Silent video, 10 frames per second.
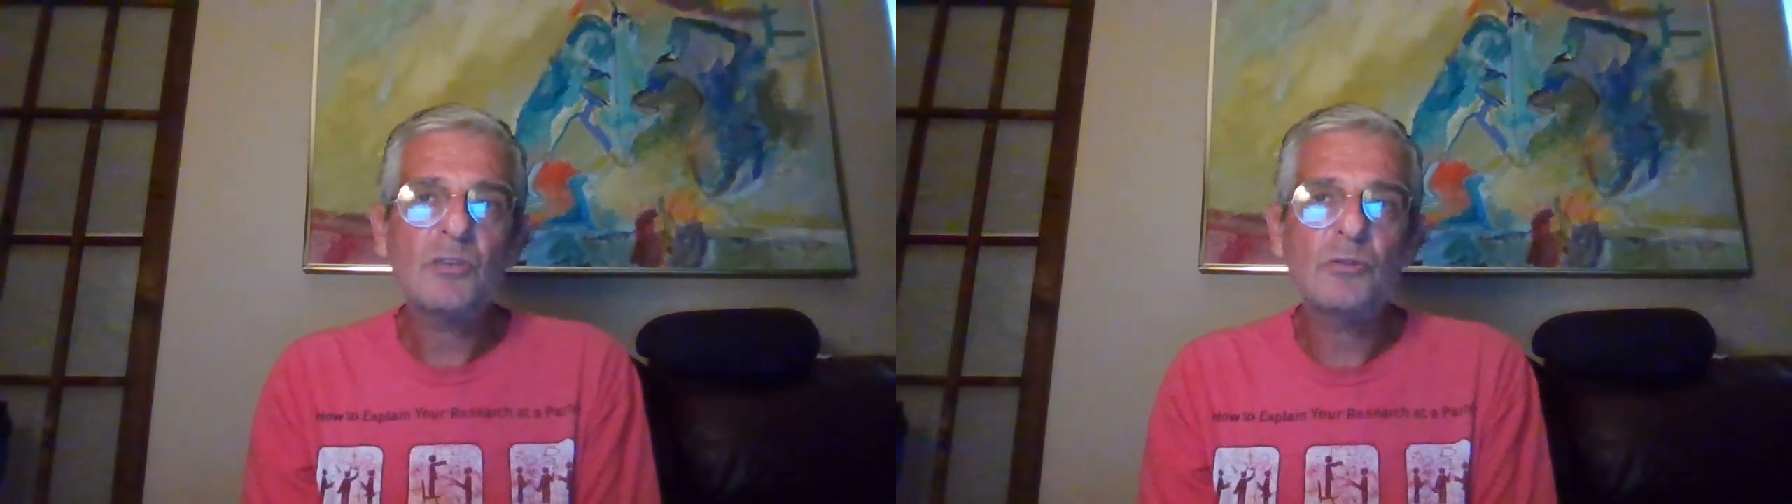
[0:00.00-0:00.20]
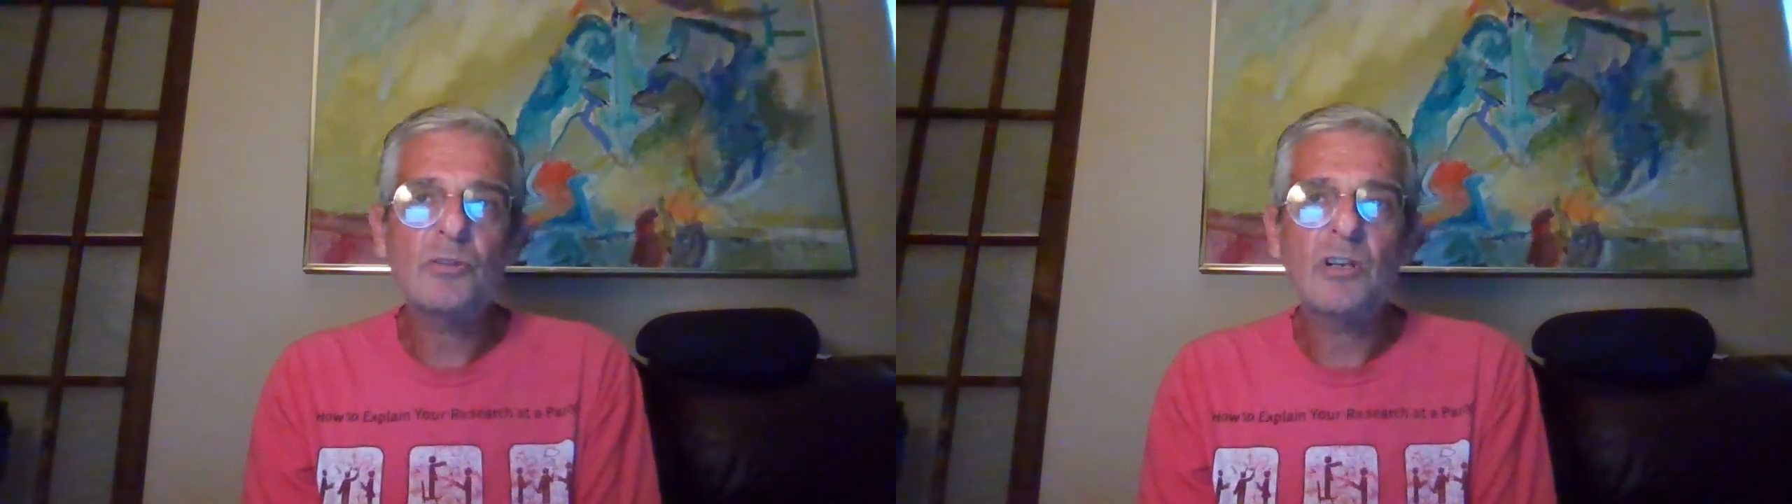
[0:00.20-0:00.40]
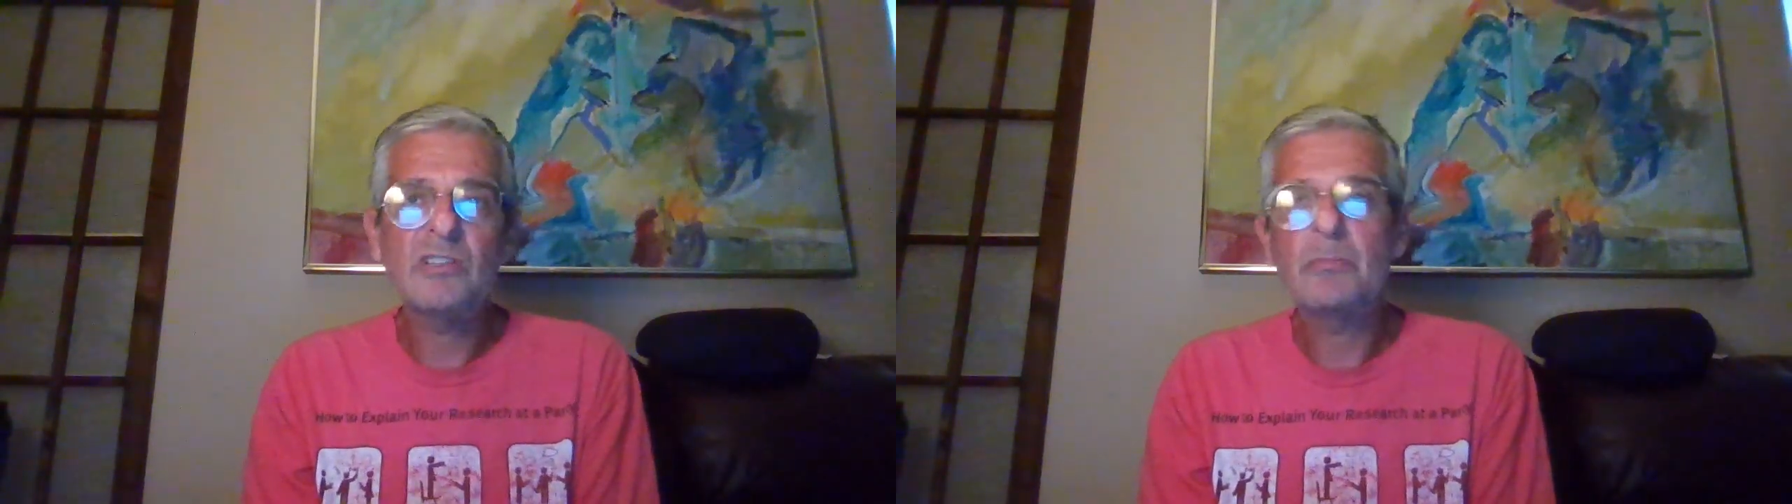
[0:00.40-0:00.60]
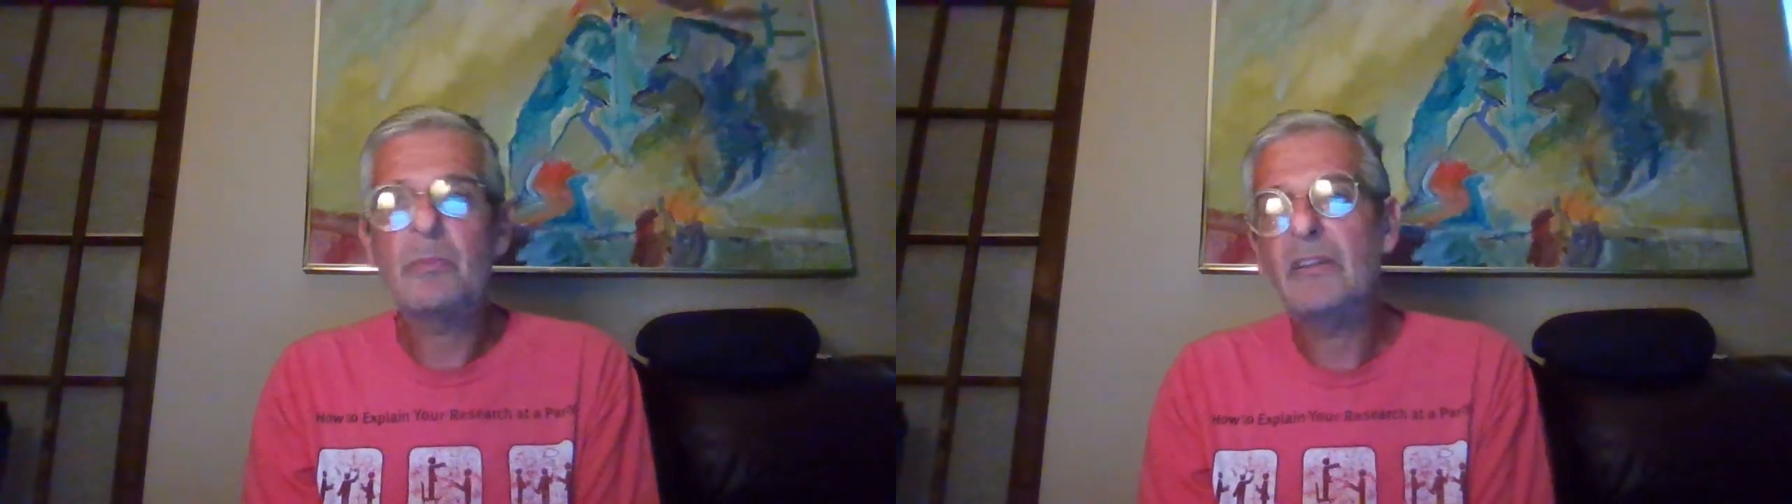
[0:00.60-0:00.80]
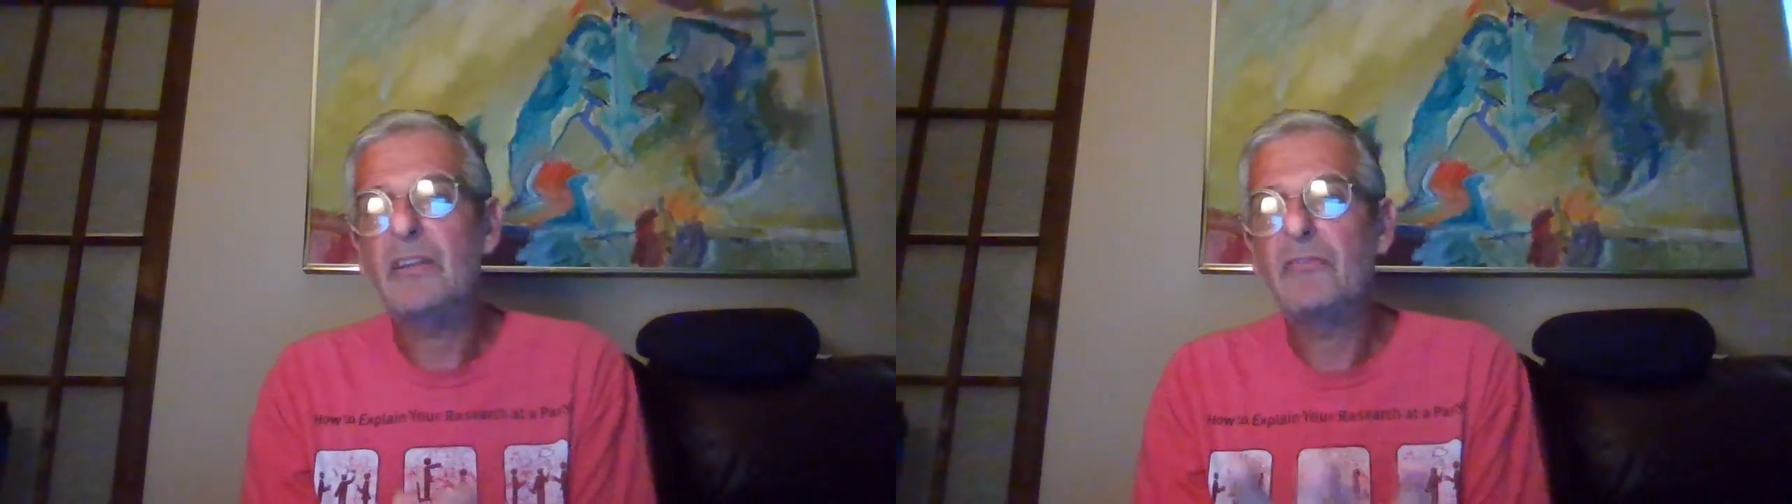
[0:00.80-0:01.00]
neurons
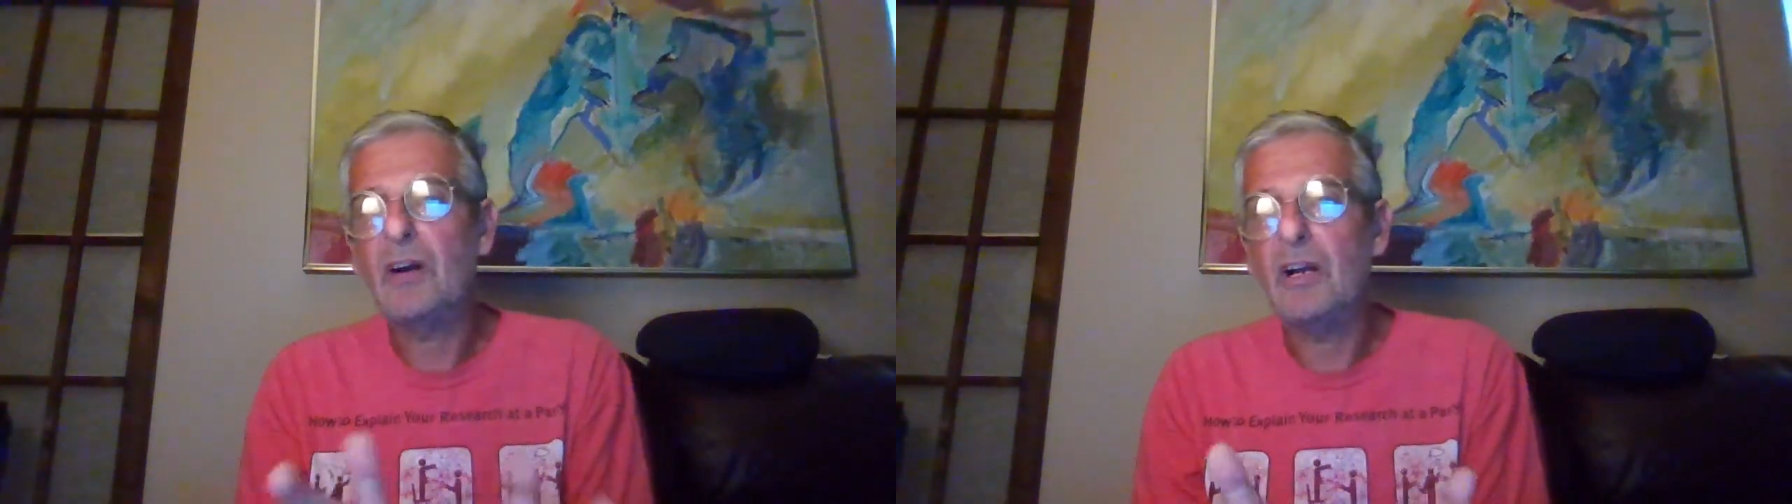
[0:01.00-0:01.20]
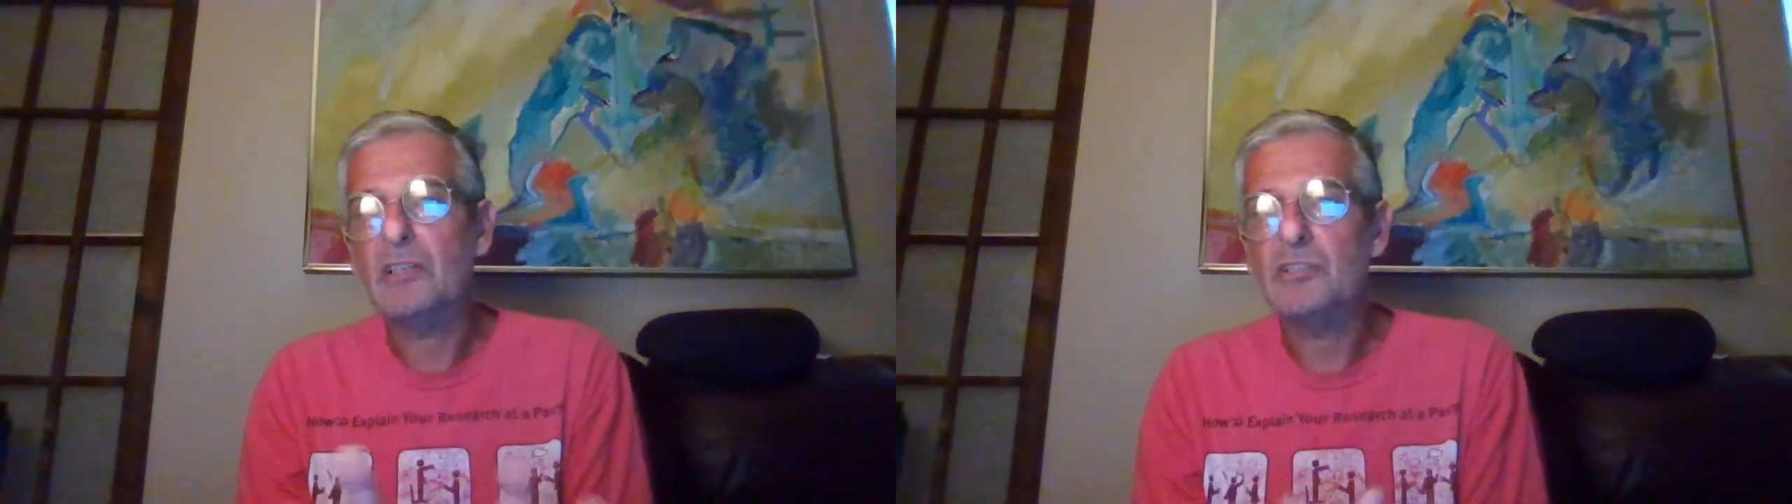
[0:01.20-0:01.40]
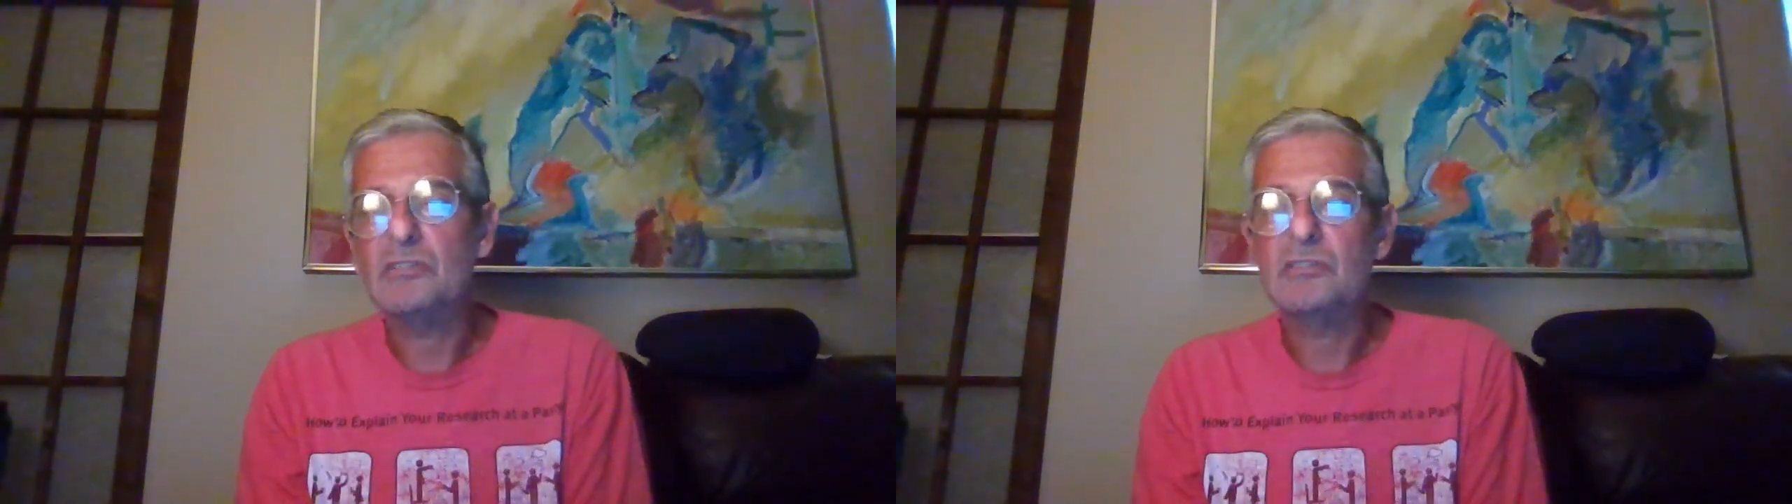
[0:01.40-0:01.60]
by their function,